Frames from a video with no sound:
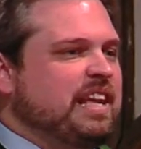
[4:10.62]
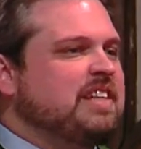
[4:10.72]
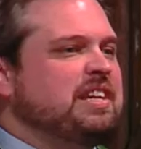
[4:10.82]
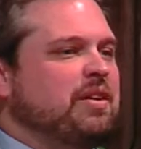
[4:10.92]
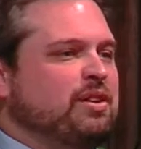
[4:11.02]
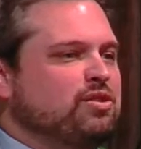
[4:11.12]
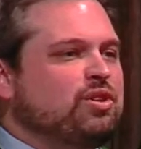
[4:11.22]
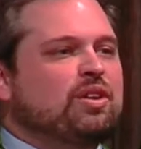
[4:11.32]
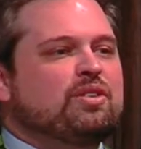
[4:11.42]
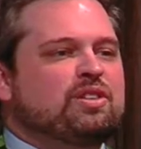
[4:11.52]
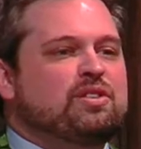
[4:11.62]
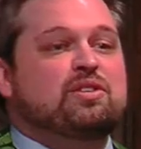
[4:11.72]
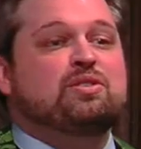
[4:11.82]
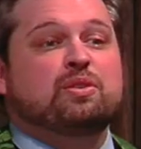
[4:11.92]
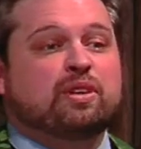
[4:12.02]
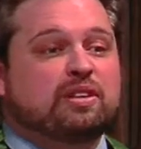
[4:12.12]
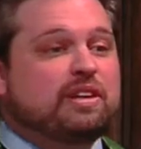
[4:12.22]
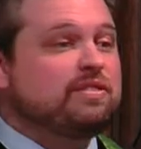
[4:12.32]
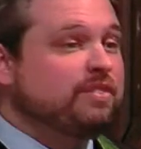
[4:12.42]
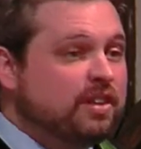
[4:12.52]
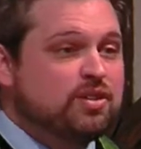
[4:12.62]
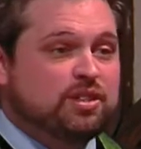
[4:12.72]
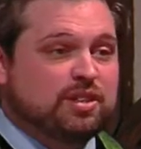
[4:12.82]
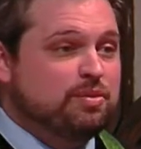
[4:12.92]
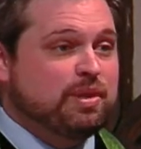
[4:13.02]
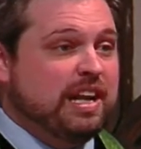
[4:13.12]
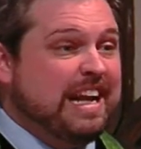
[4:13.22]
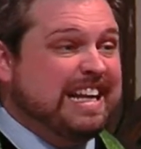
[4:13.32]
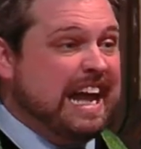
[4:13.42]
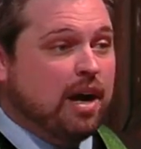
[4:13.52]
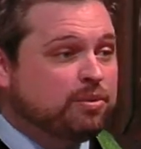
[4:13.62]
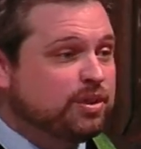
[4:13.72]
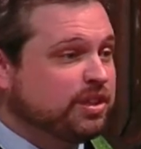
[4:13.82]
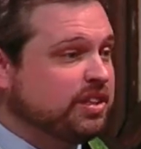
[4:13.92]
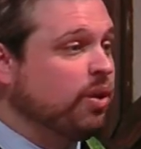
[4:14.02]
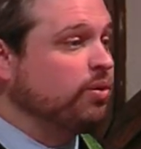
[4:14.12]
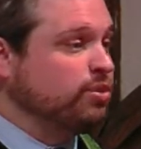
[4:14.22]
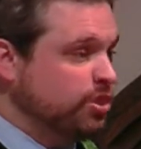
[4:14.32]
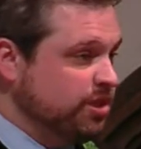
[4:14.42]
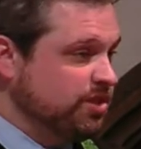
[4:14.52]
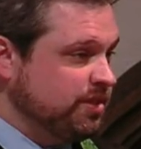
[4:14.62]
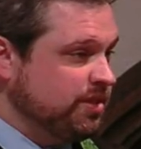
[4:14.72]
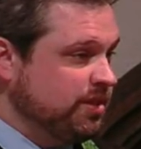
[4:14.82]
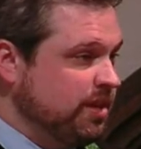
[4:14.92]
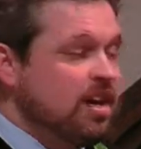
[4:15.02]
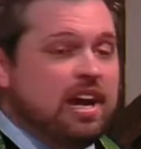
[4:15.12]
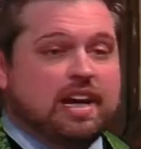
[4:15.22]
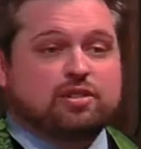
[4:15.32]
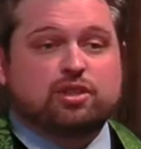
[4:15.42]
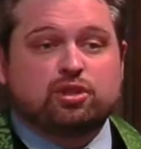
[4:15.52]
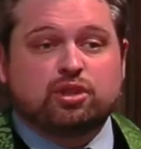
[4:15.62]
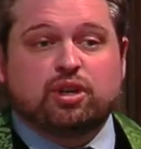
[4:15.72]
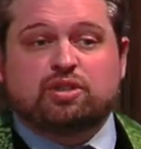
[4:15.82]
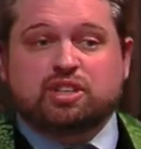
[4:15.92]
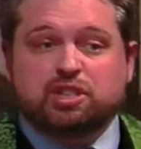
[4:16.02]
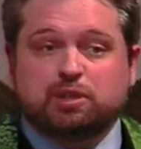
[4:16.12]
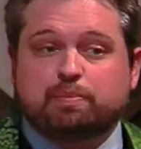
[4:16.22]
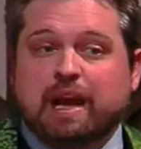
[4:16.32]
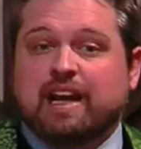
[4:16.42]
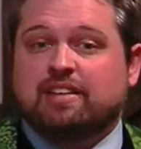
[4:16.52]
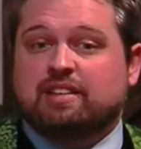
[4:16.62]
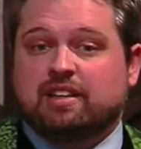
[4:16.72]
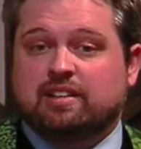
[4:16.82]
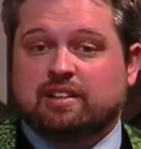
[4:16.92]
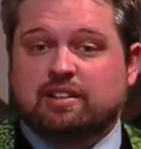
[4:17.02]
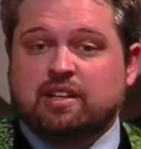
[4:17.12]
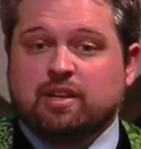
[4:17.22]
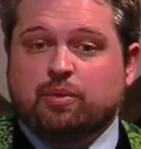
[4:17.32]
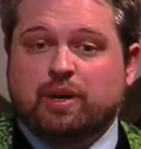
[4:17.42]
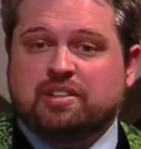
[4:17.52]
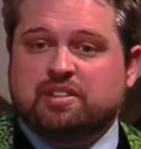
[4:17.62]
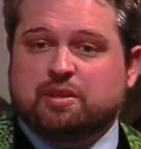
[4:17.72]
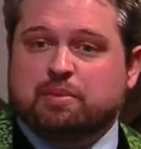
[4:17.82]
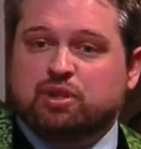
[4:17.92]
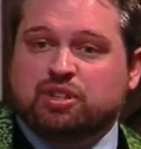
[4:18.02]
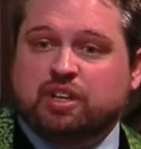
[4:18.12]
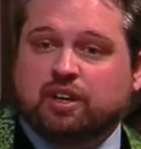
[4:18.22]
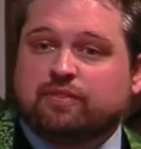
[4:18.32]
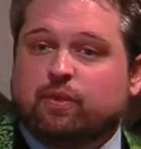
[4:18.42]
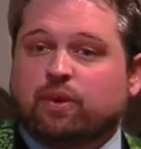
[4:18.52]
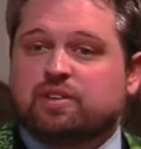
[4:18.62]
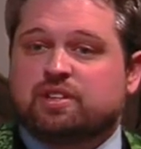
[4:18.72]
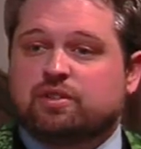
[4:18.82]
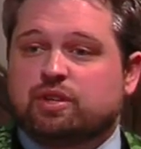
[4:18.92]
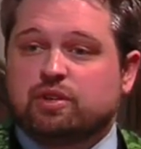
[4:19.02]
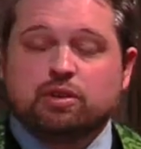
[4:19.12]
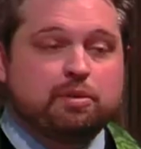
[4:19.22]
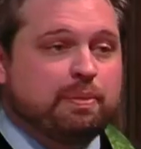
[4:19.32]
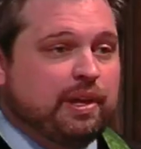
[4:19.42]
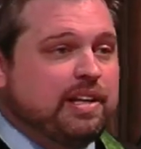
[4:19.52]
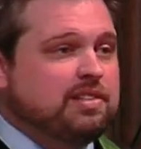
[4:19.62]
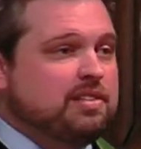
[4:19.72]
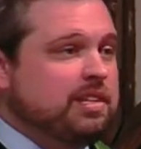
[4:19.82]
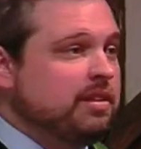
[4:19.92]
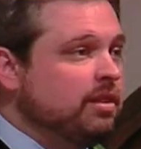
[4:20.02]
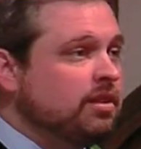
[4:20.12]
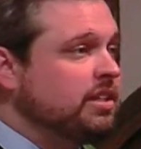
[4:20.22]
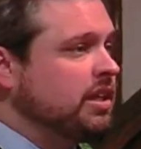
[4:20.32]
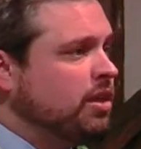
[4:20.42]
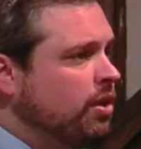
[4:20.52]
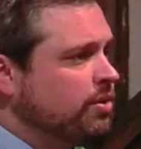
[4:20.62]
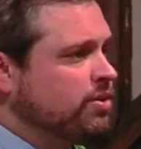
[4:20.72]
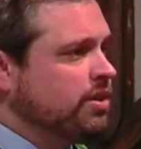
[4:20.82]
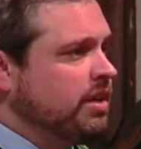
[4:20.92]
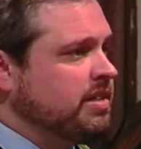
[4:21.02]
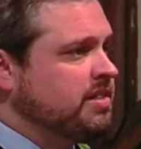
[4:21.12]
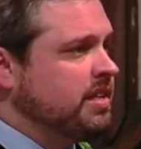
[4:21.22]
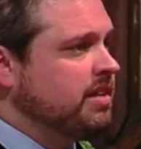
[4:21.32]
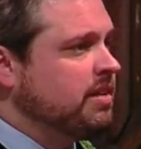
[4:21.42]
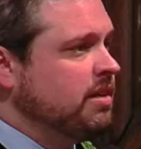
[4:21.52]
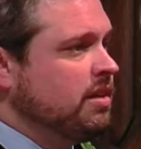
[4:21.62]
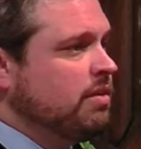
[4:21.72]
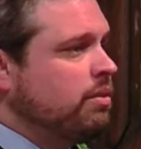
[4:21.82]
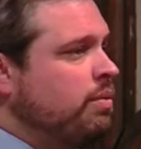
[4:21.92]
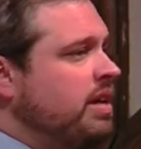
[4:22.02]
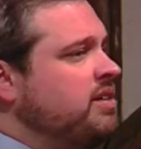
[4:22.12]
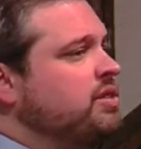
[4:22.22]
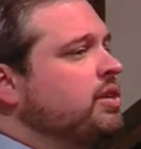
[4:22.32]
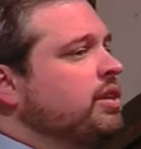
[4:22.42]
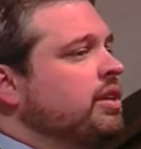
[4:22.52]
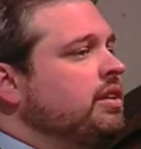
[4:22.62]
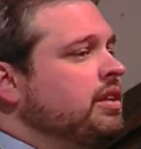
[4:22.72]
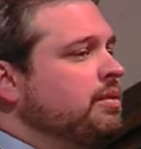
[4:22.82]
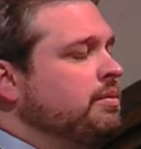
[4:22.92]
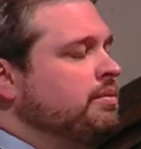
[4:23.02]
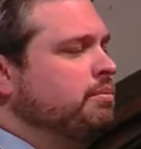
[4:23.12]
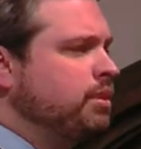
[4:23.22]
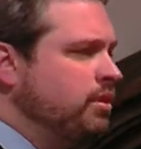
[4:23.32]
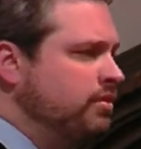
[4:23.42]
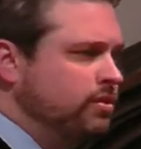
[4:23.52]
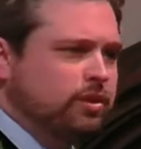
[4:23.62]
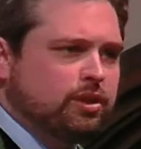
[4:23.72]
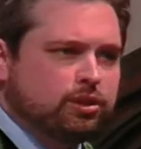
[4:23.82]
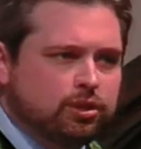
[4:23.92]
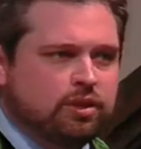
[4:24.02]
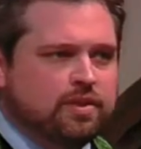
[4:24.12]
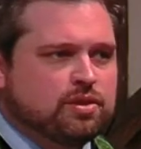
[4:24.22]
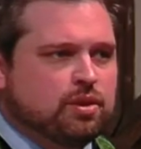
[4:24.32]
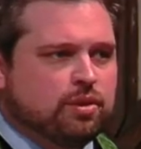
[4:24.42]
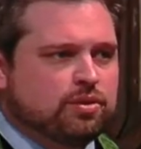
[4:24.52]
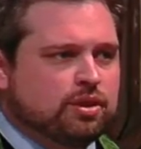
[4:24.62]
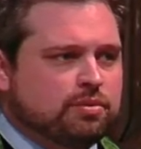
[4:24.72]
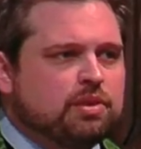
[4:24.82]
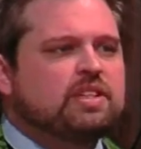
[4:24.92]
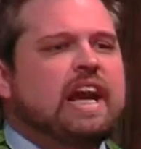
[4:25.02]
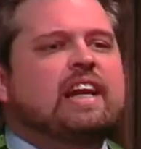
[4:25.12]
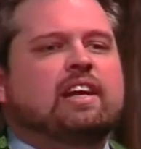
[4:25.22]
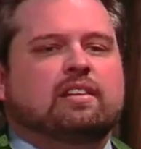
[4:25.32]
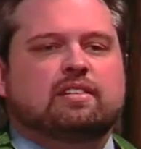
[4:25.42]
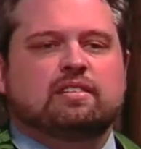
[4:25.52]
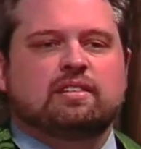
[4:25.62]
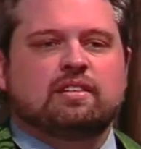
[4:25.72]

that's how the church has historically functioned when it encountered cultures. As the church expanded and went as a missionary force into new places, it looked at culture and said, Well, what is good and beautiful and true of this culture? We'll take it.